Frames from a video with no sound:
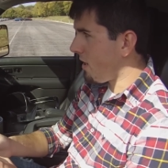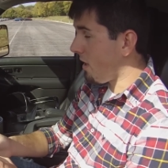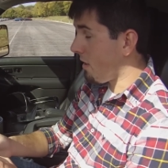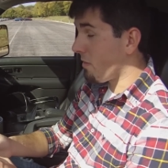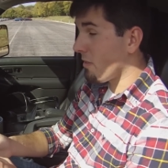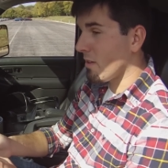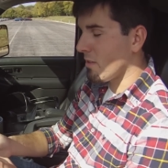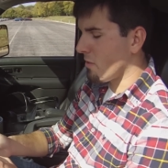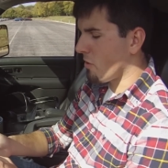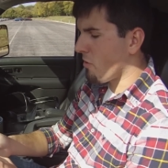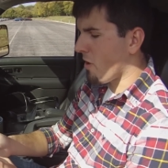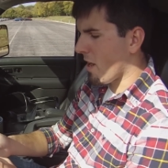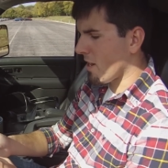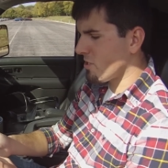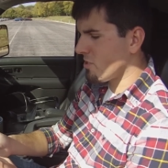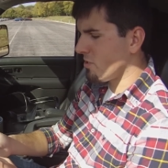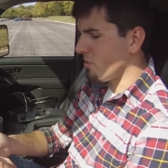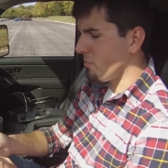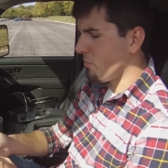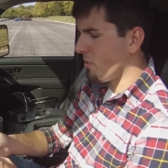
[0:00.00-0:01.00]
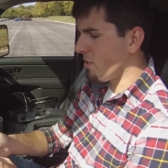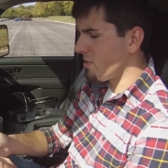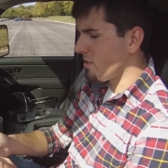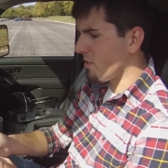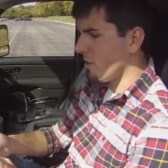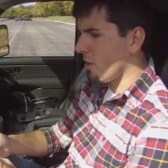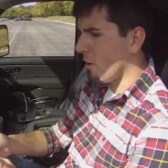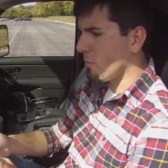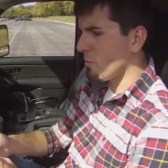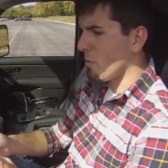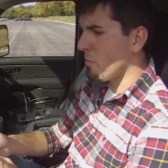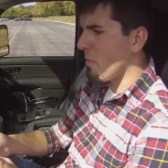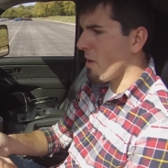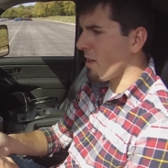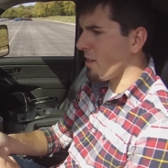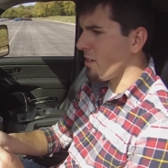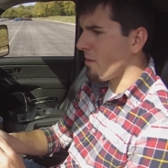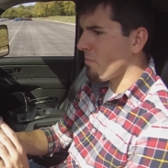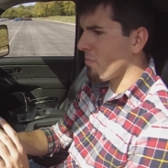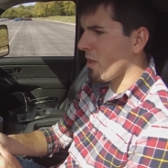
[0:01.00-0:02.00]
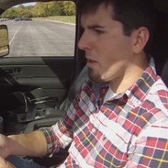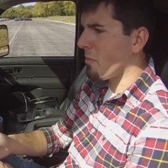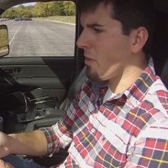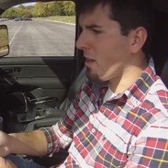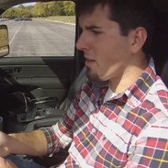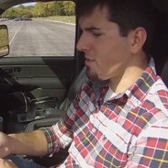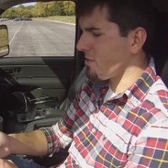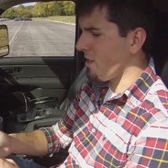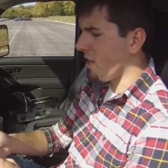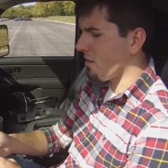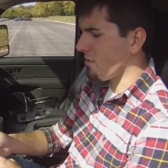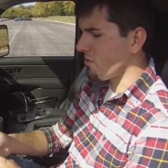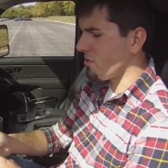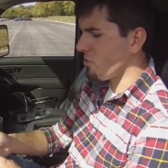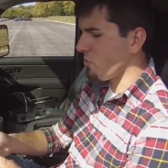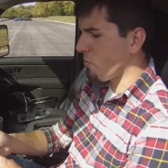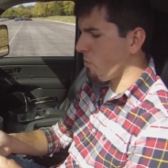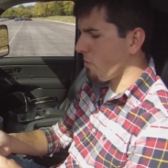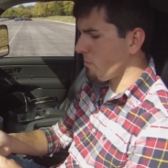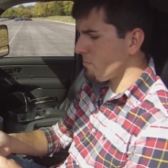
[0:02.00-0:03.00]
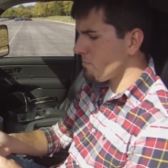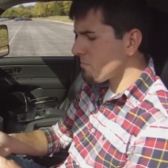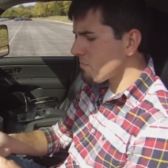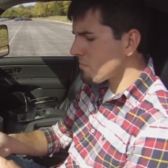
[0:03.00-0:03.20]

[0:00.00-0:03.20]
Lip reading: I think they're actually the ones that helped them make it. I'm not exactly sure.